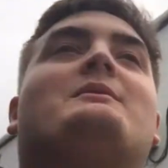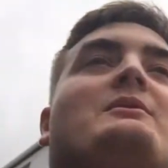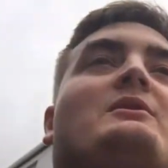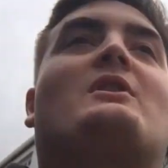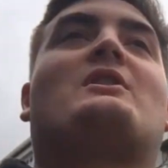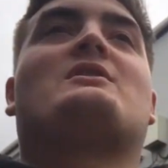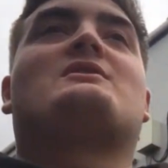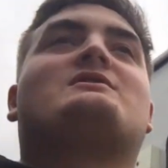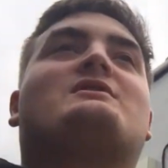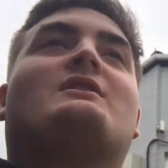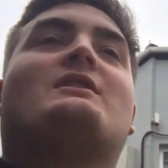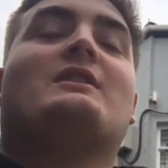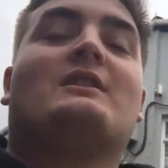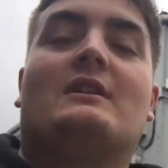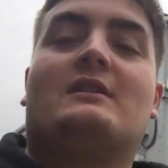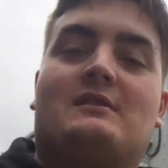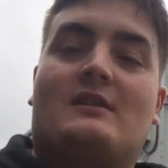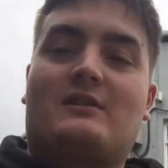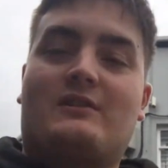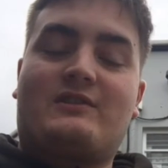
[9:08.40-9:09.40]
we're going to
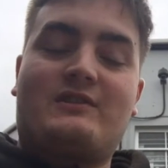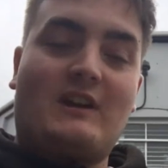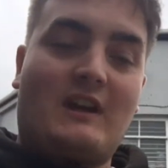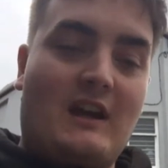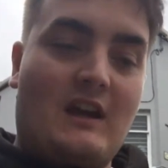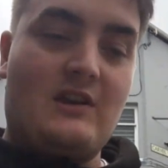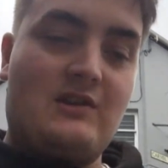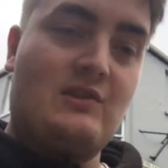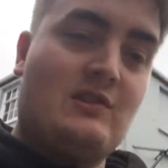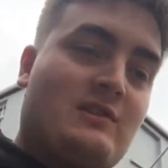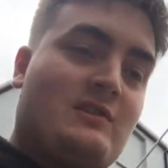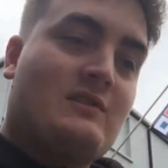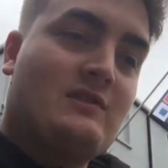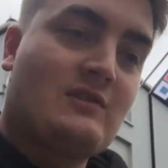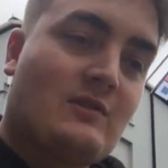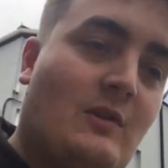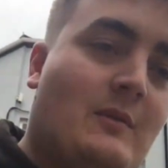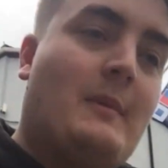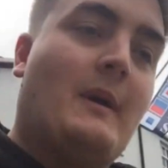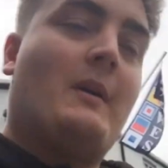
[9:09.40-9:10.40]
our estate agents,
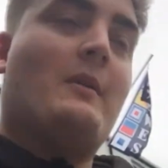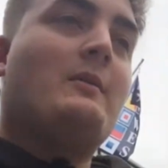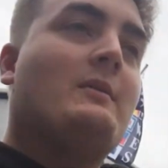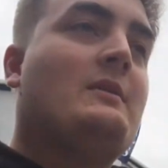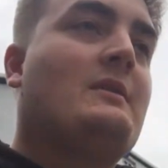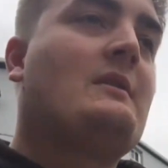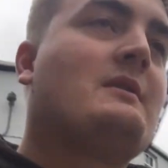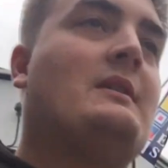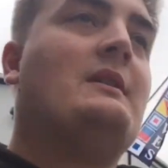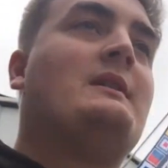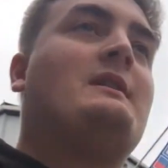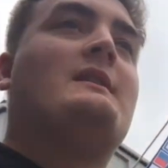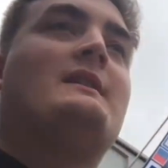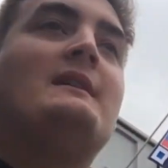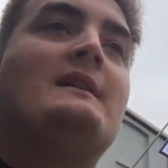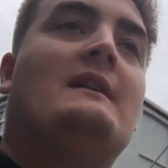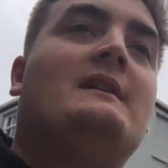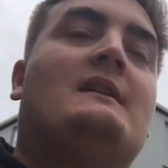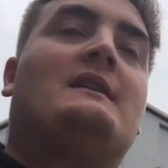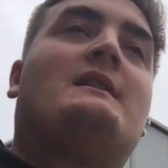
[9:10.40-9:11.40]
to
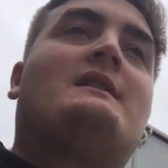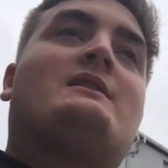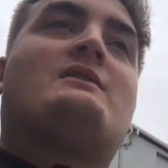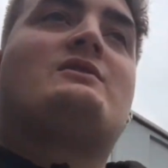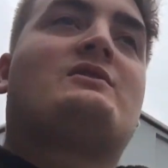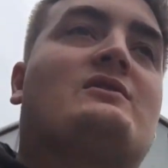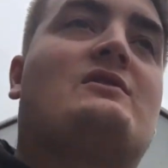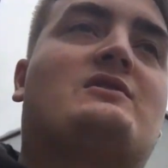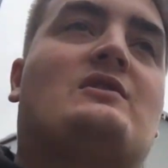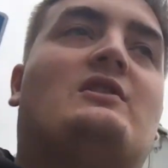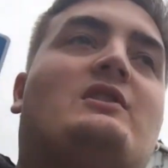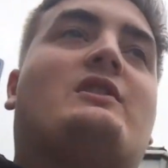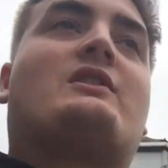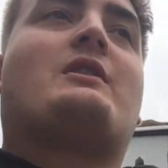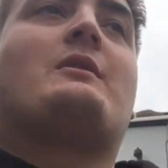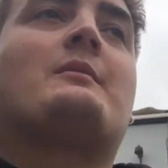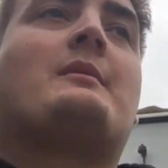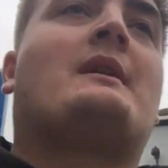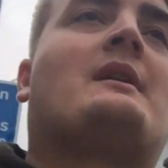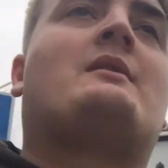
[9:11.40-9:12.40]
look
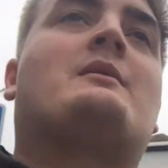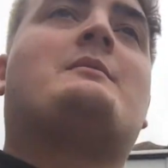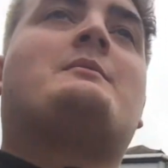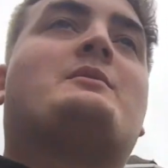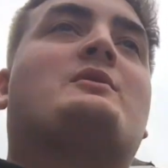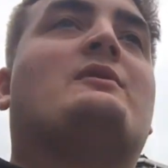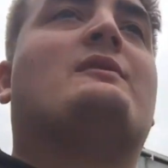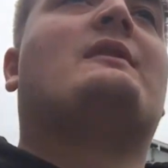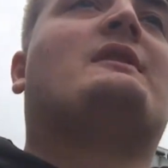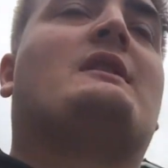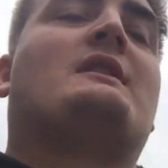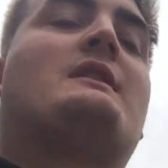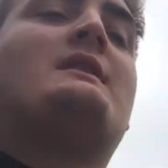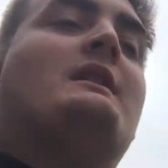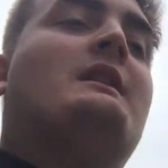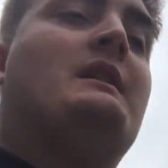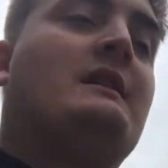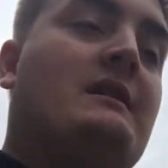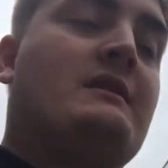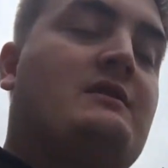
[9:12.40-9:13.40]
about moving
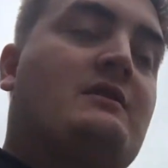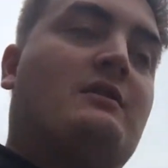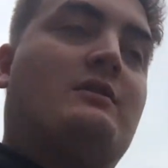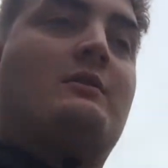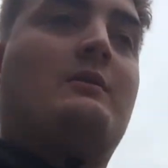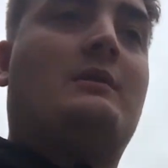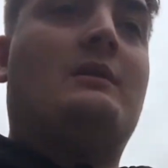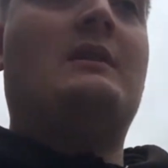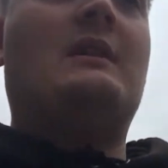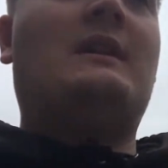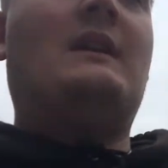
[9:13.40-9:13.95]
to